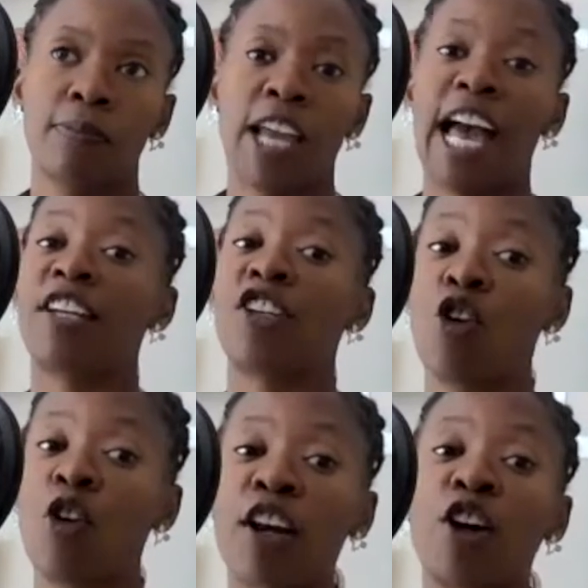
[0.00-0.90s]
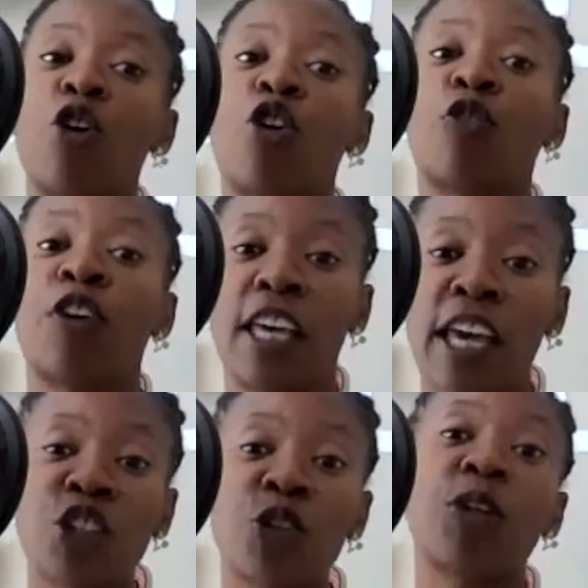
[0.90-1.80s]
I know how to go on
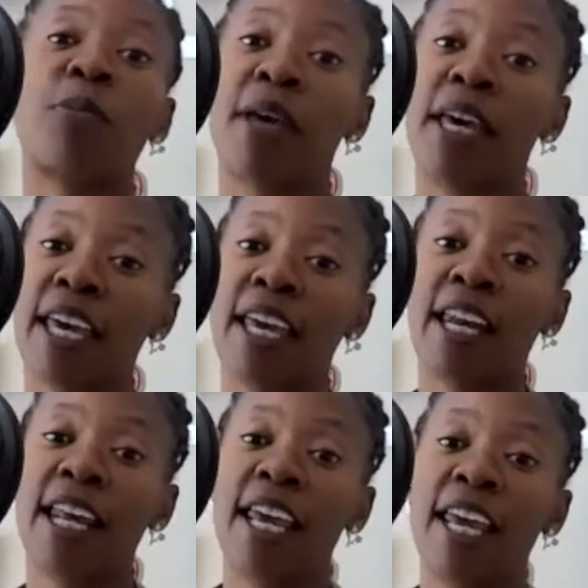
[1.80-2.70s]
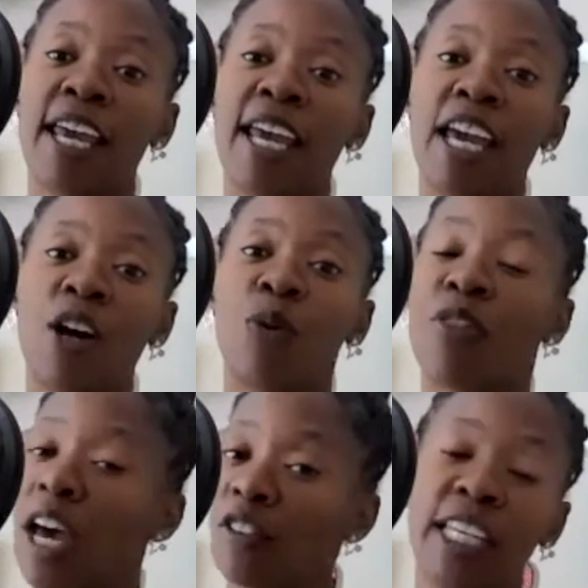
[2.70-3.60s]
vacation with a man
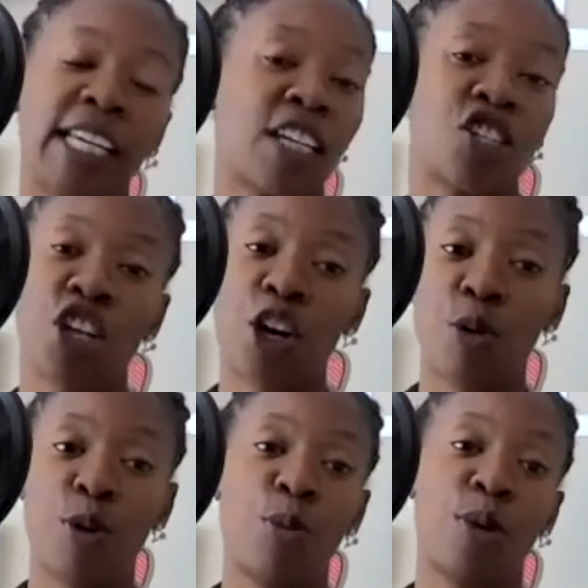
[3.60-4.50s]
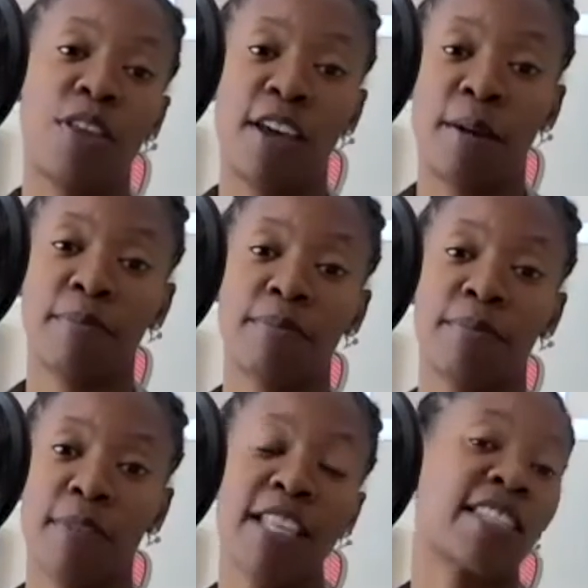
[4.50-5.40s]
without needing to share a room with him
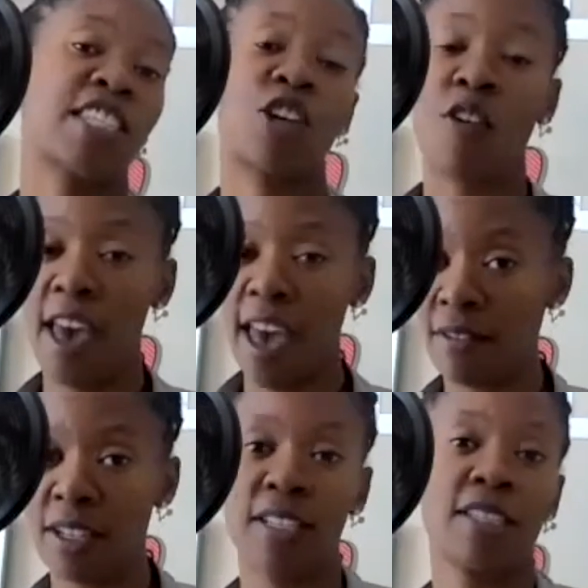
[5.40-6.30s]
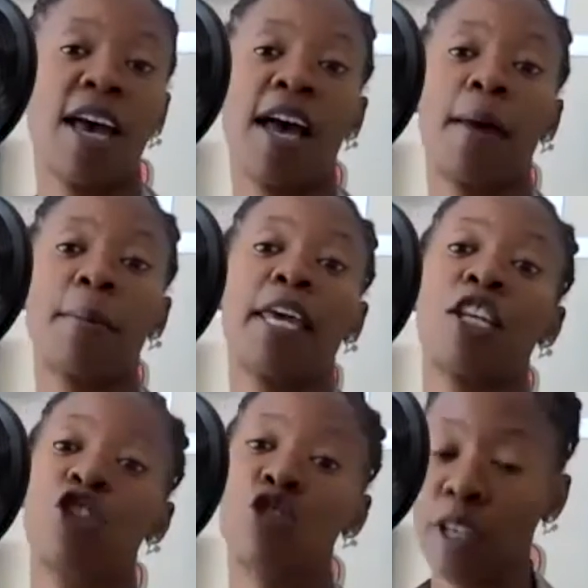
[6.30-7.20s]
and still have a good time and
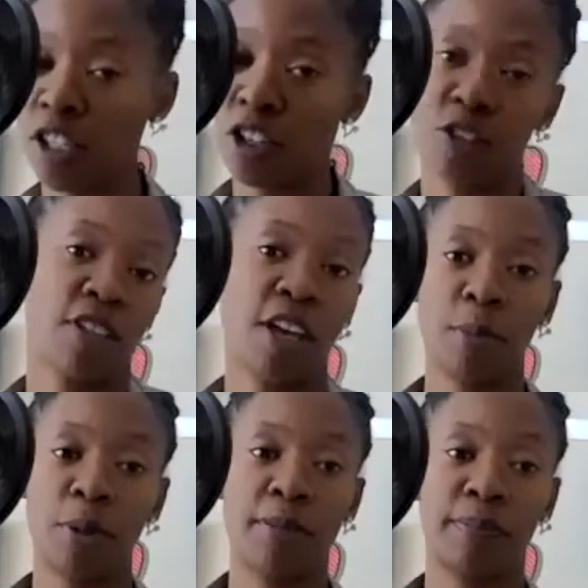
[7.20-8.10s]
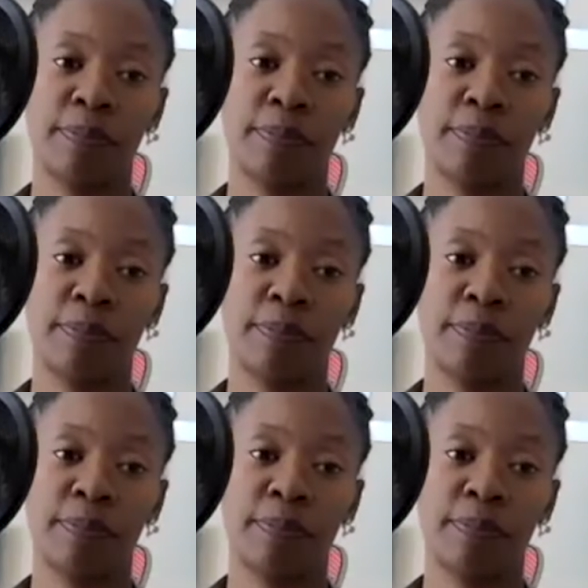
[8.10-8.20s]
enjoy each other's company.